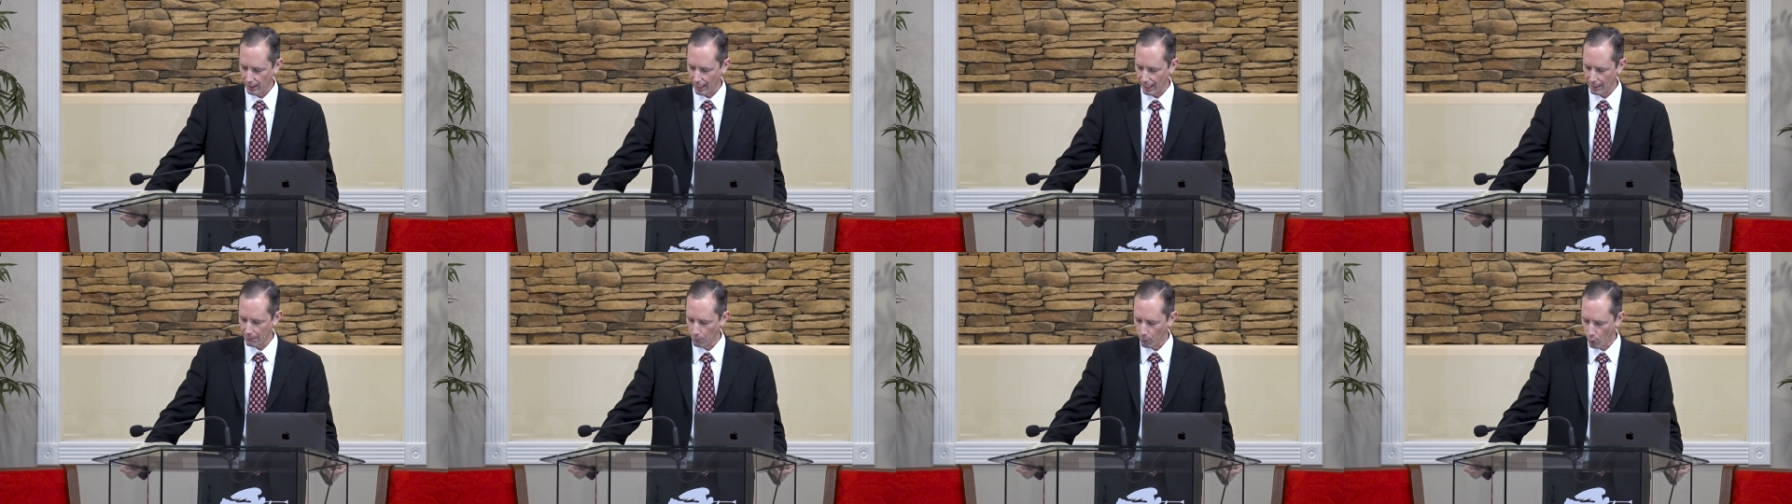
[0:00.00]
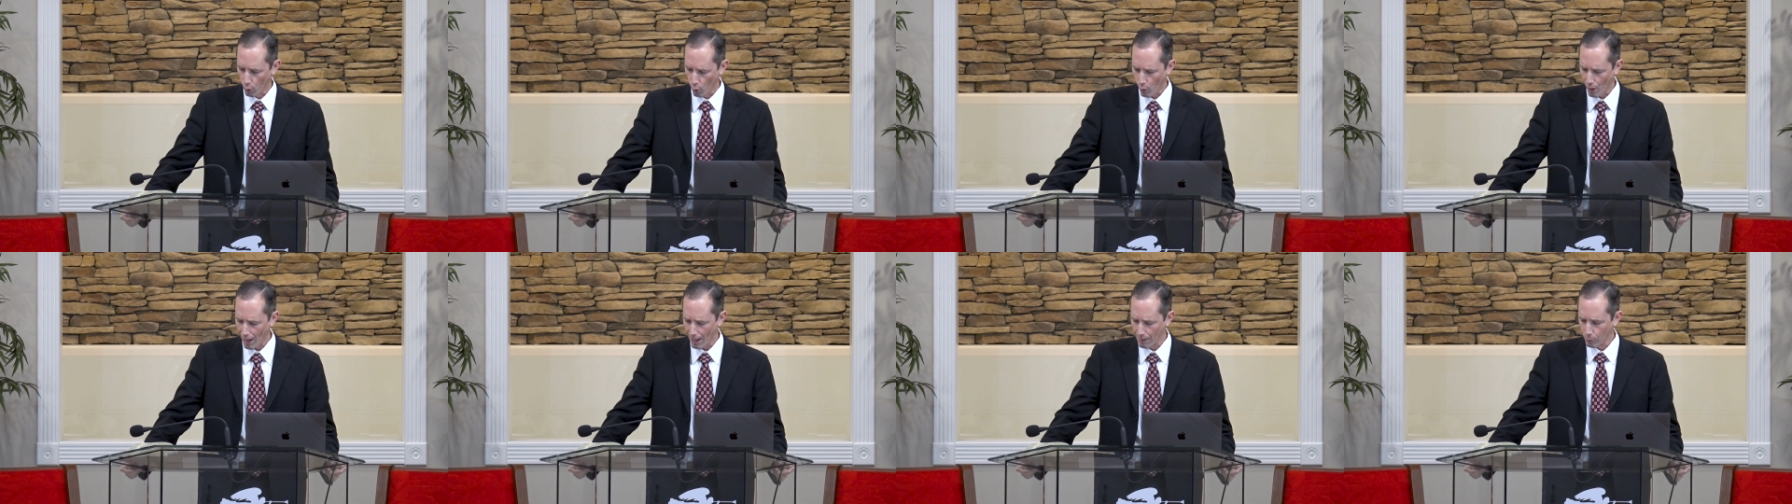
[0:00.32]
And
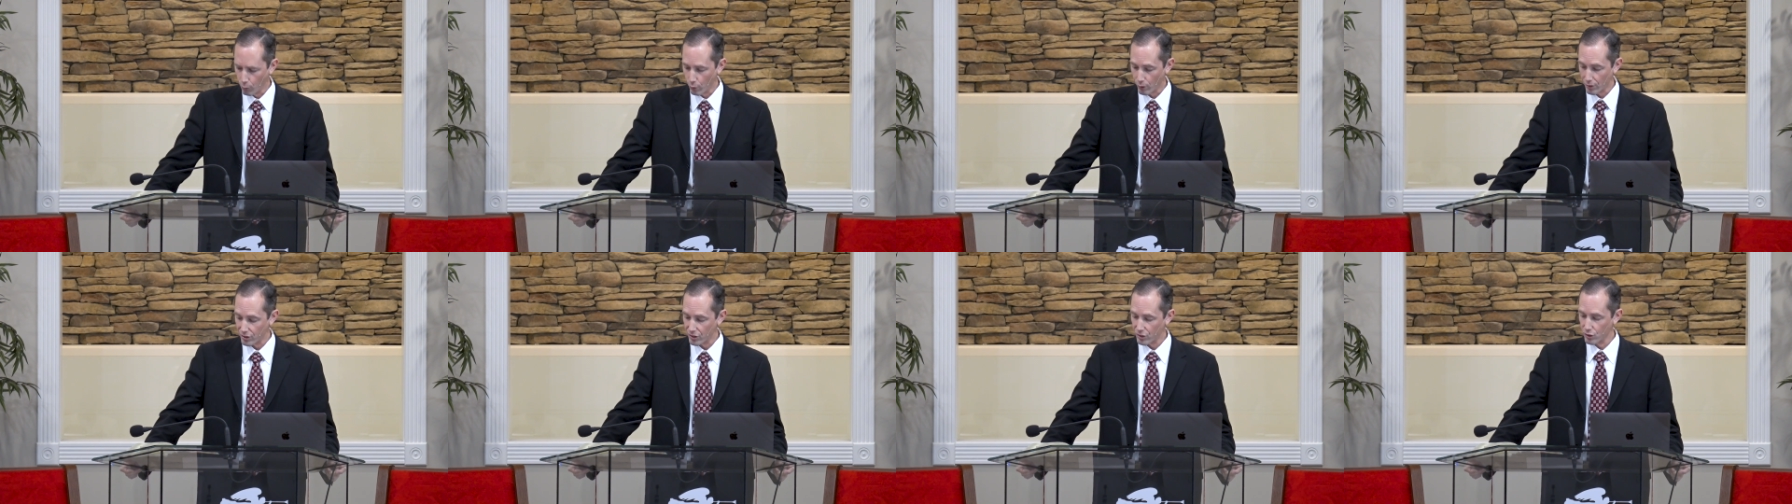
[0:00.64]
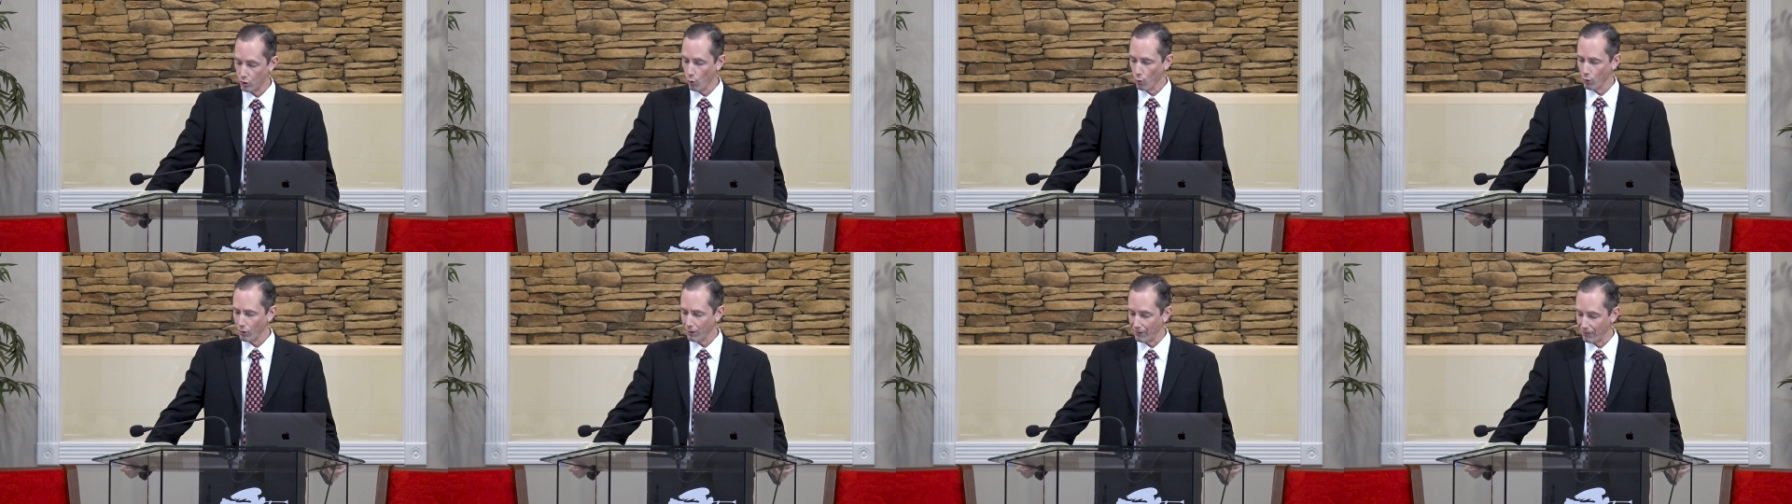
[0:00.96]
Moab was
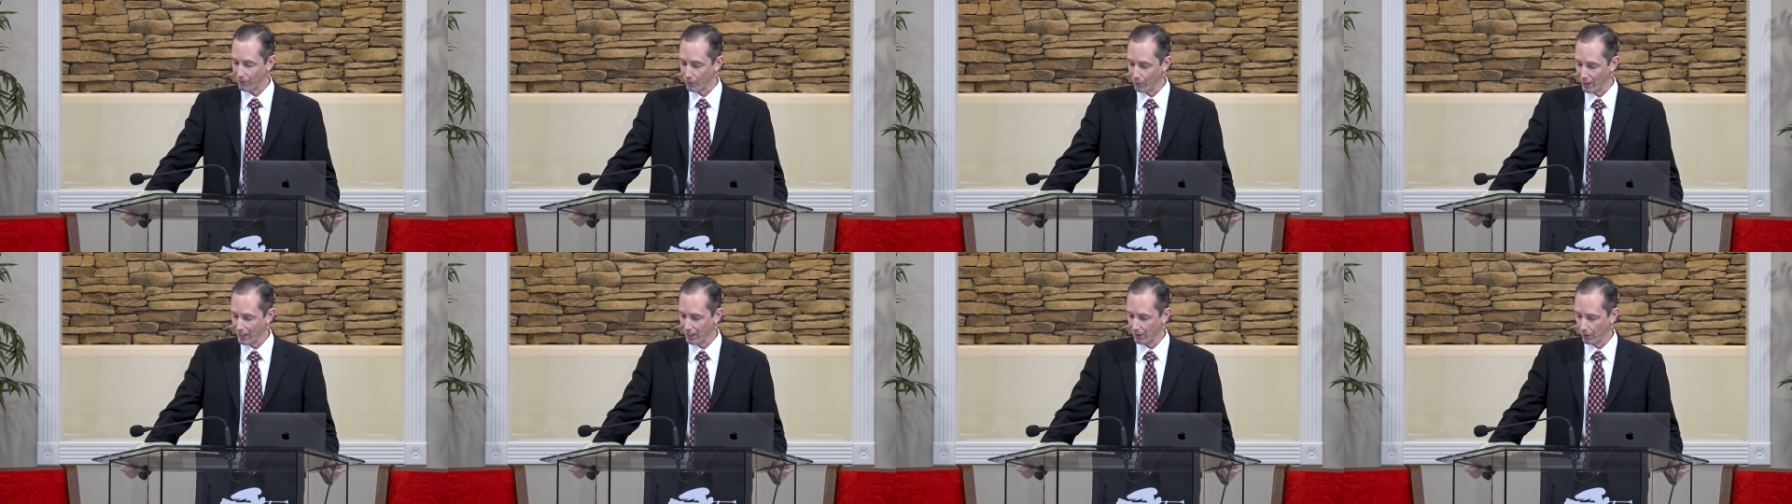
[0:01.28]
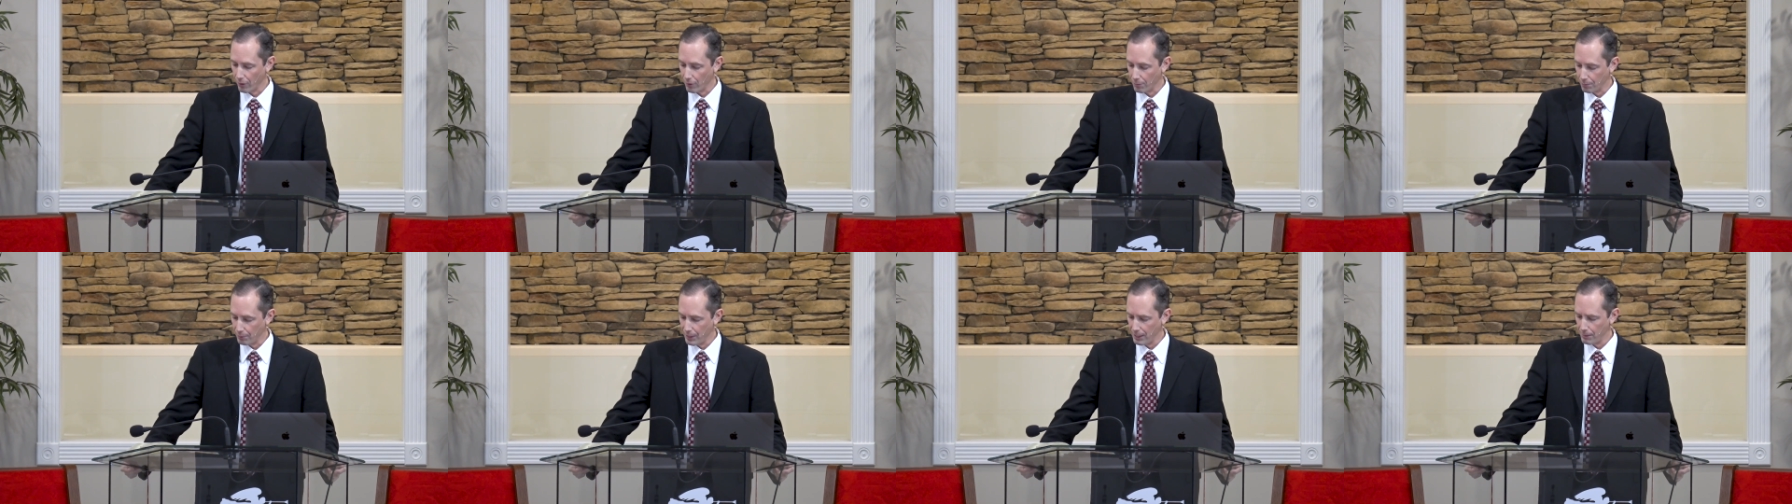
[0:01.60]
sore
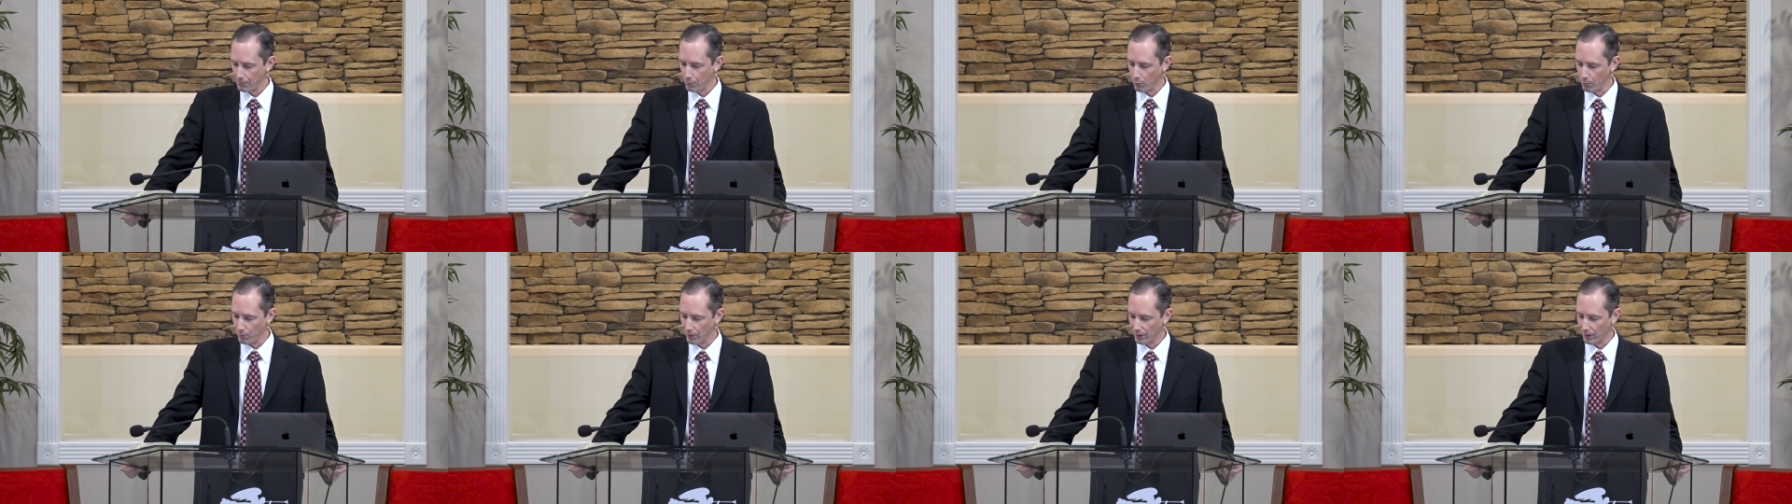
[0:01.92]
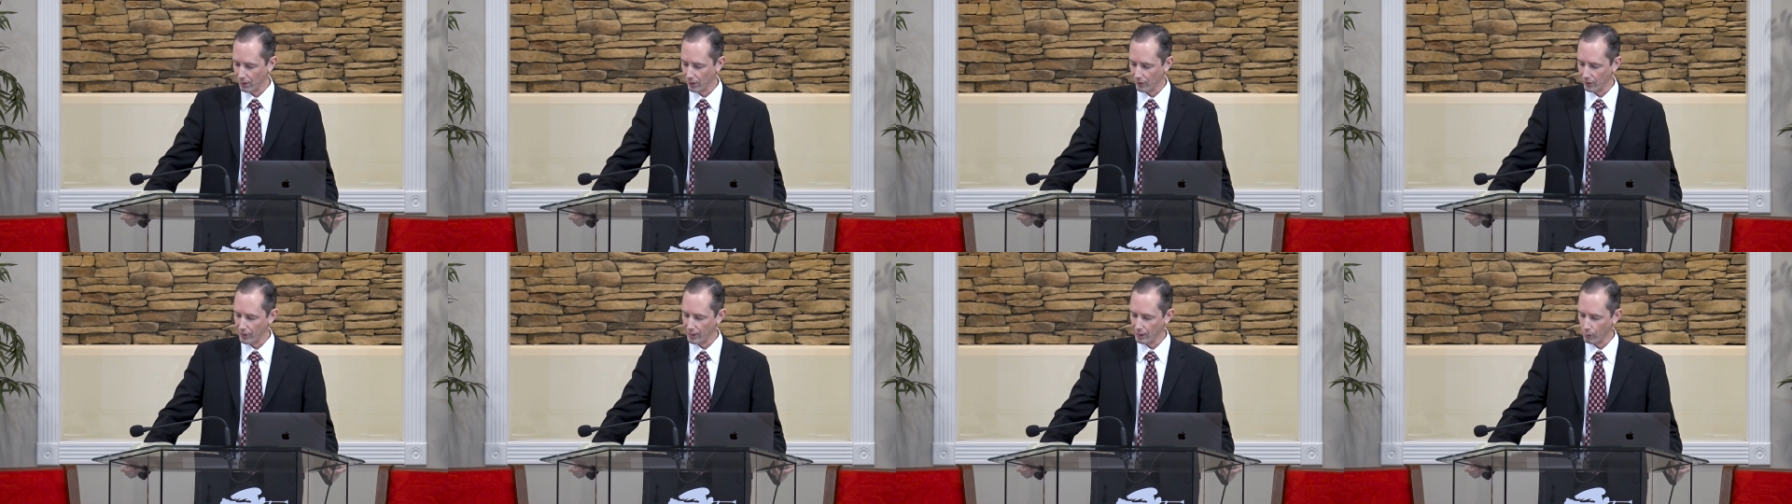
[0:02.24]
afraid of the people
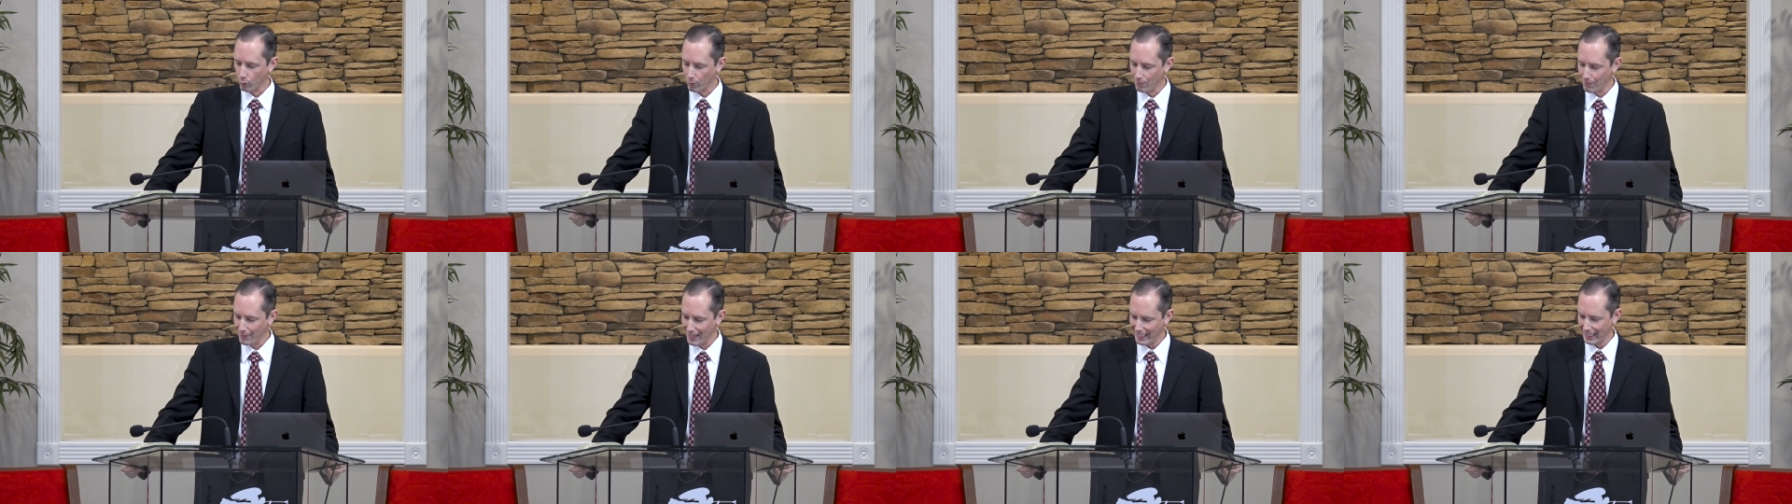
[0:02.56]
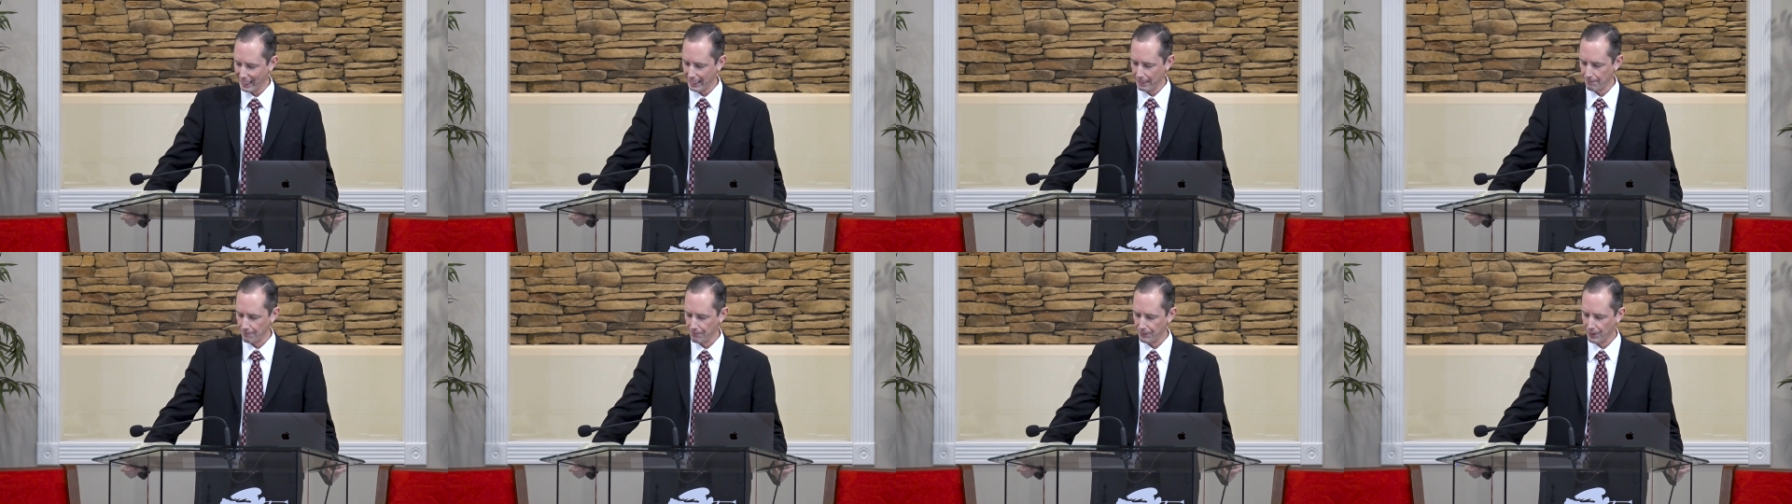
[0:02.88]
because they were
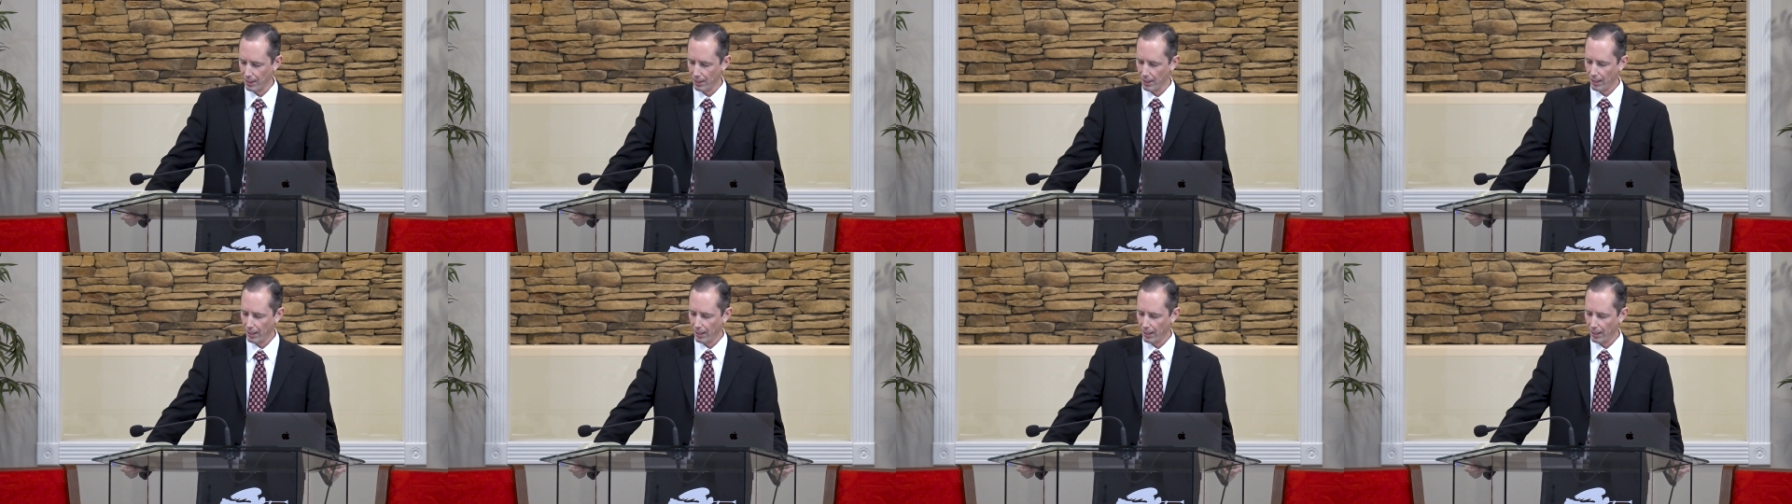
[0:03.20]
many.